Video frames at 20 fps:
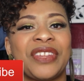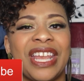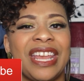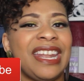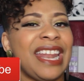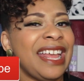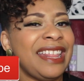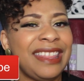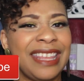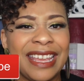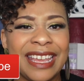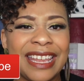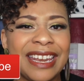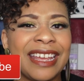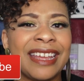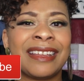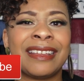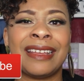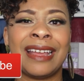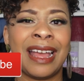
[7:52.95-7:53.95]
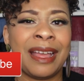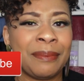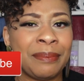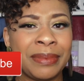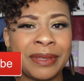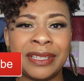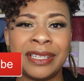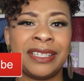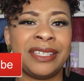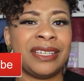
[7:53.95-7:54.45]
and I think it
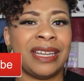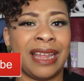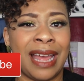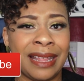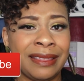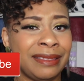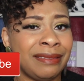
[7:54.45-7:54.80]
accomplished,